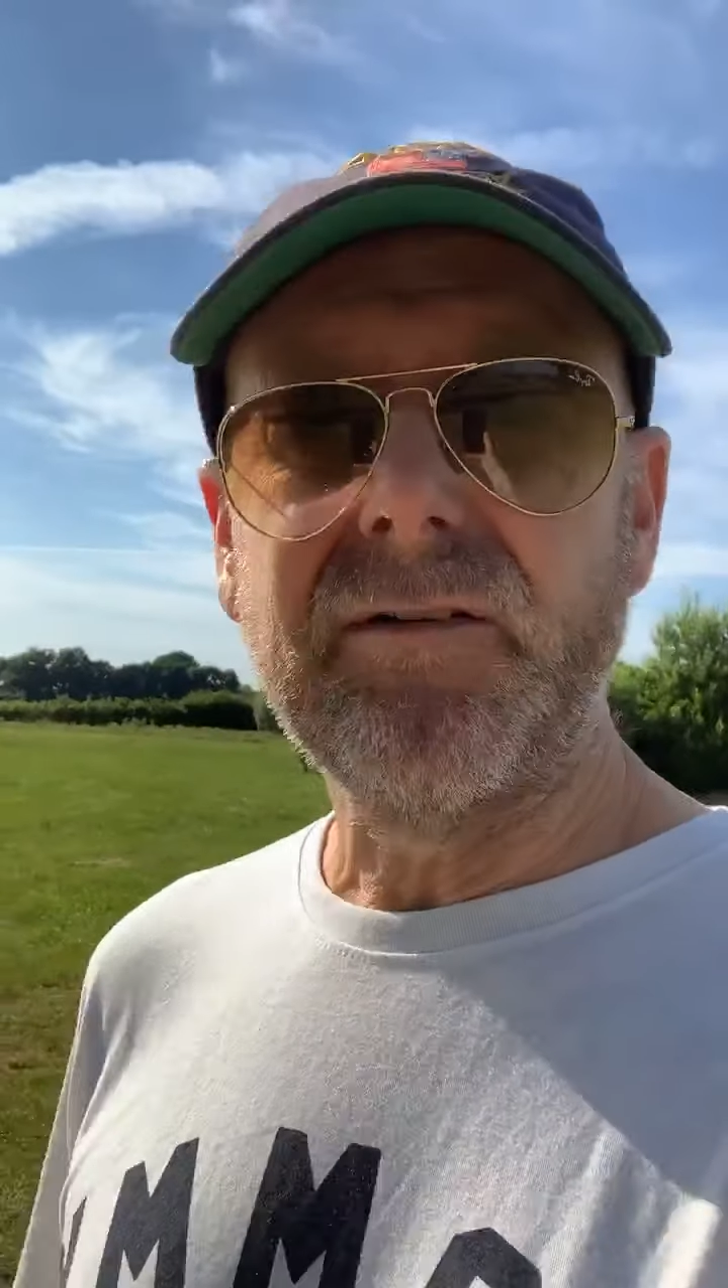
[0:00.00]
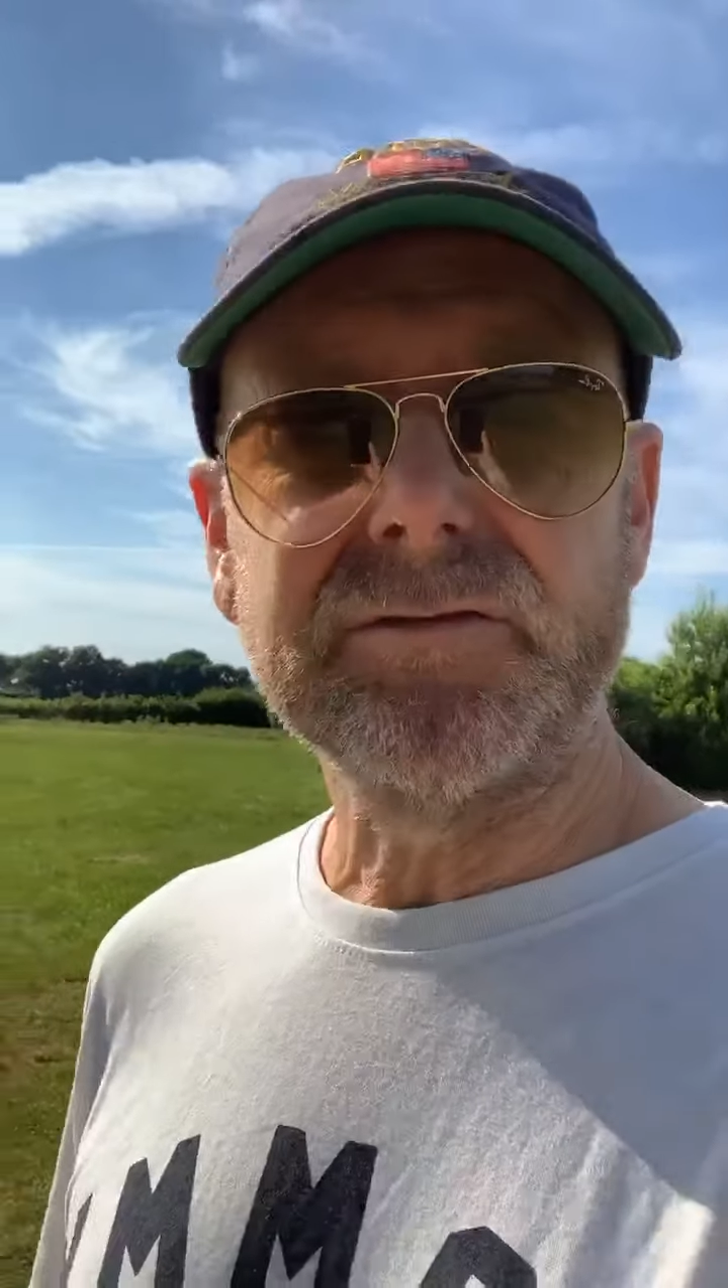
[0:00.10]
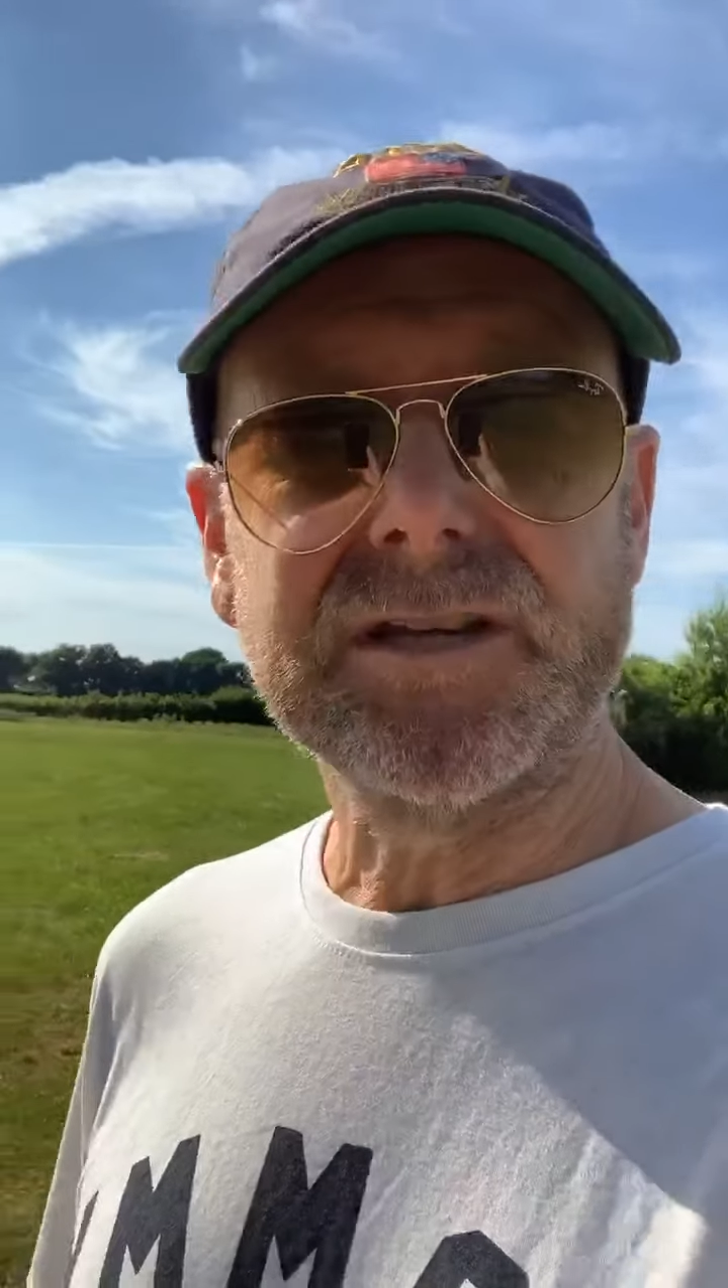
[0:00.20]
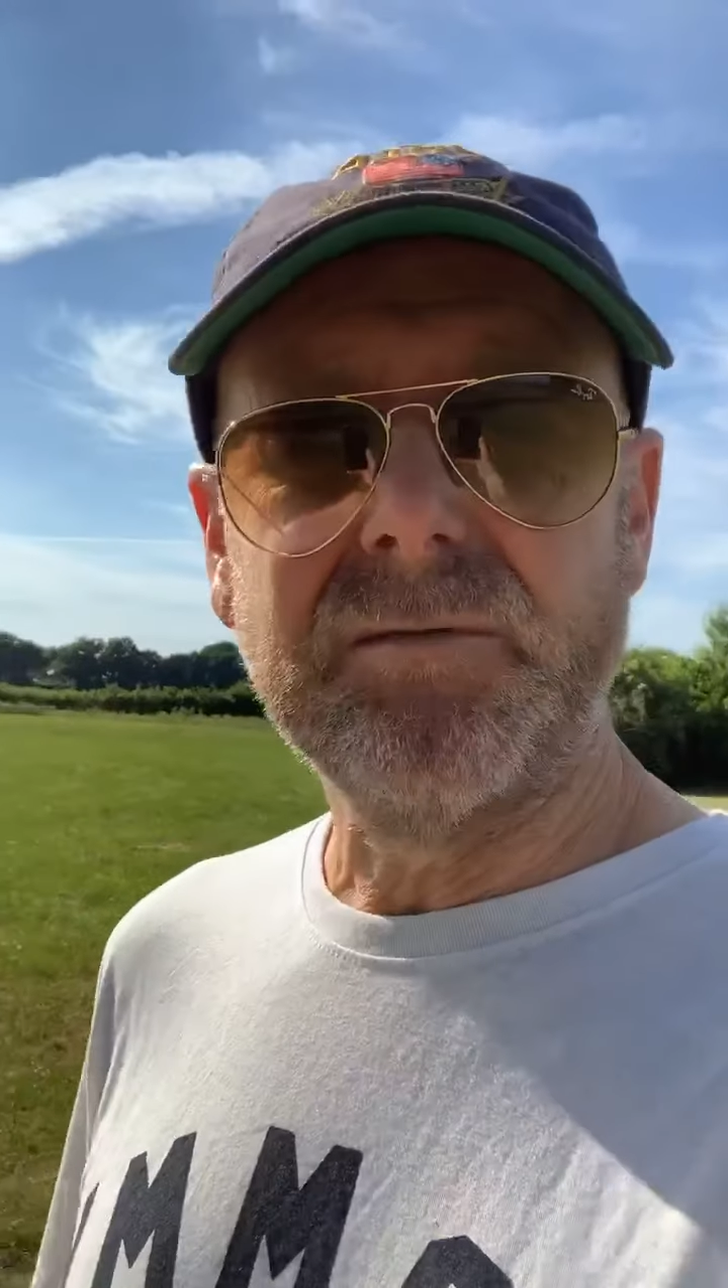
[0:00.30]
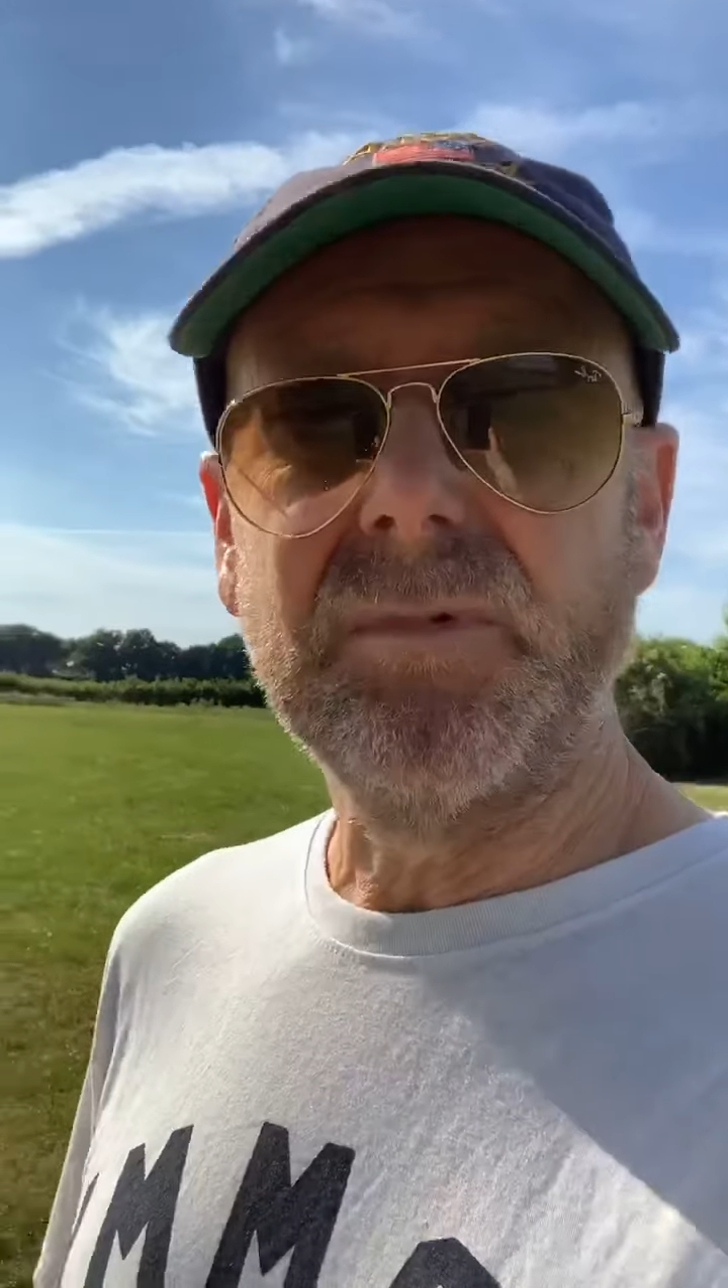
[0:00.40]
or
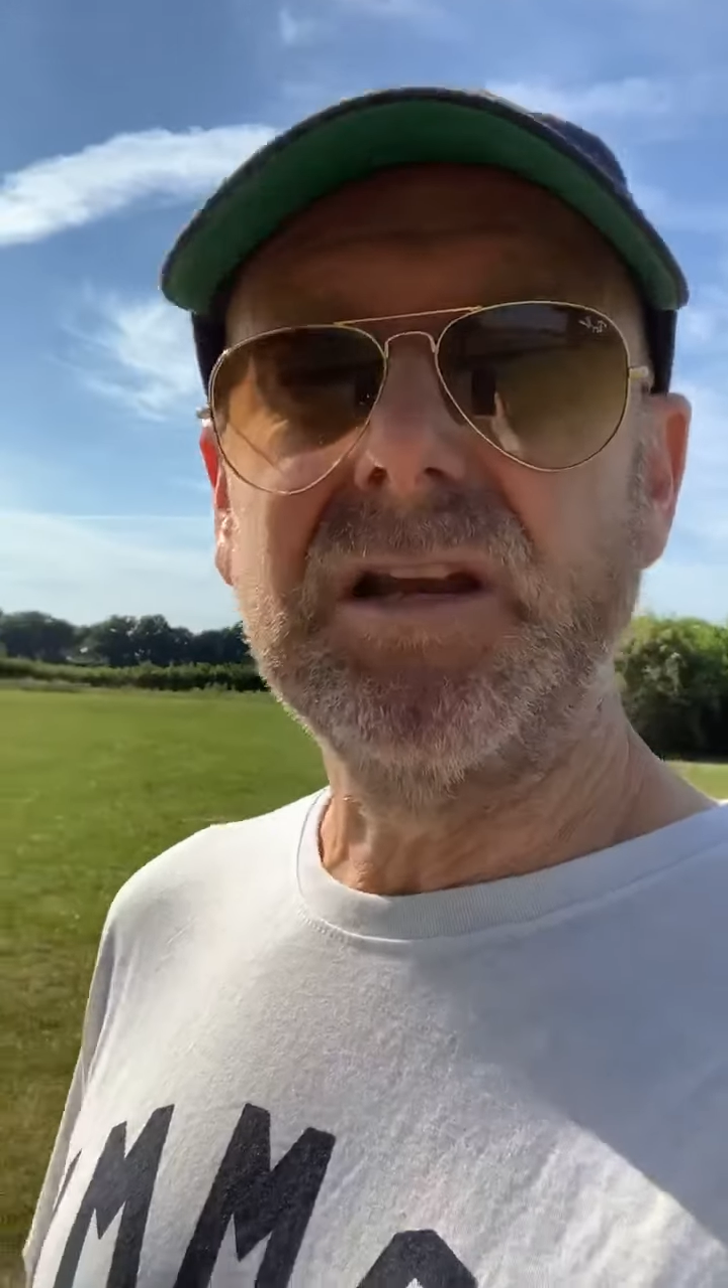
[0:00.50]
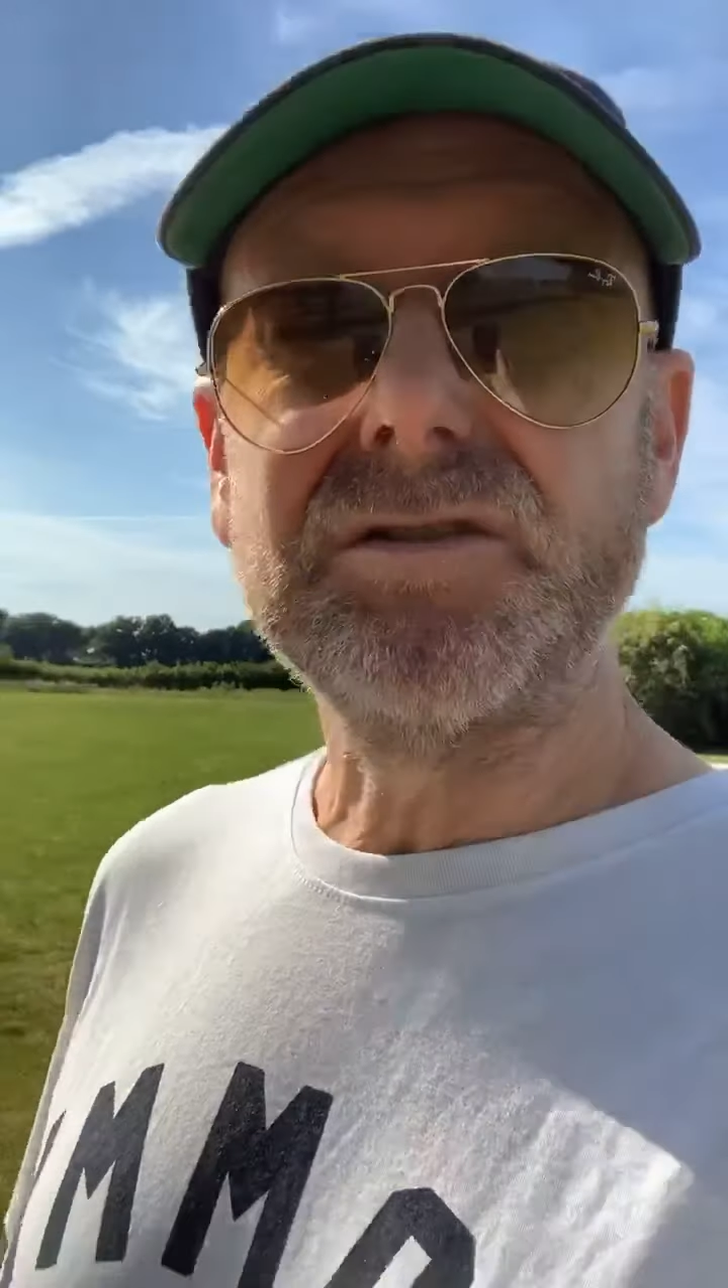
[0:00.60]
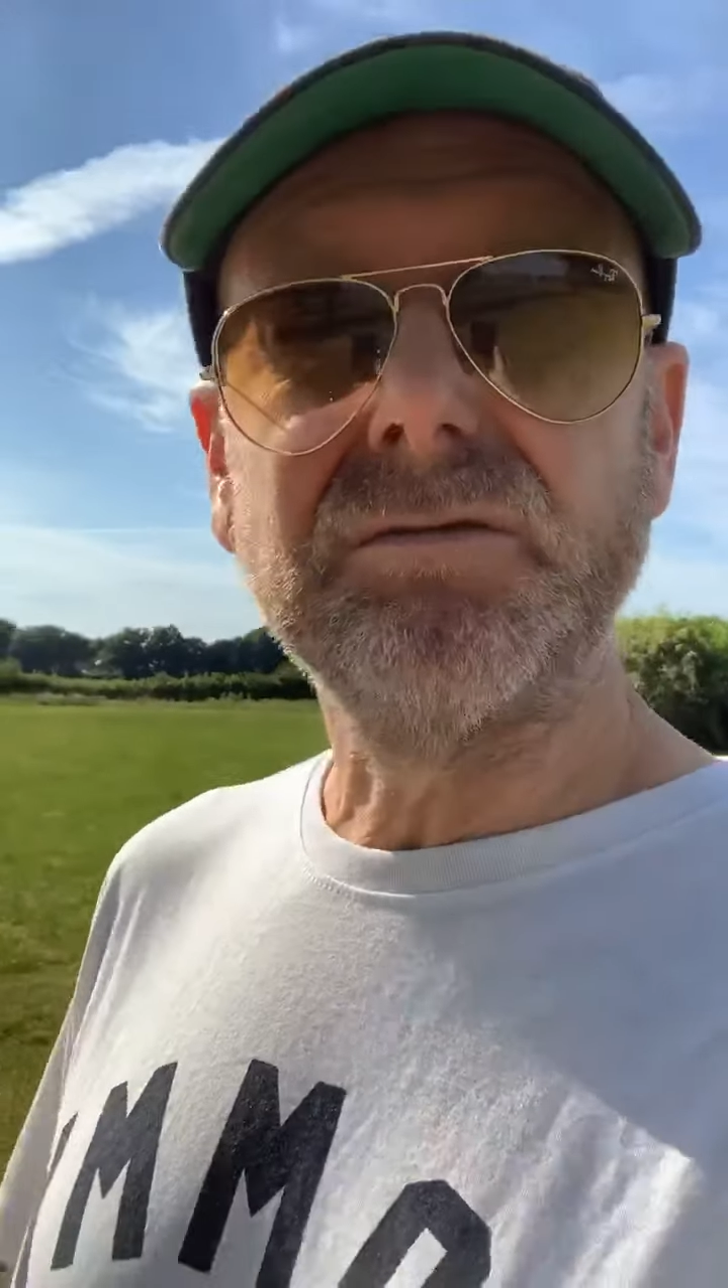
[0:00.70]
10 minutes,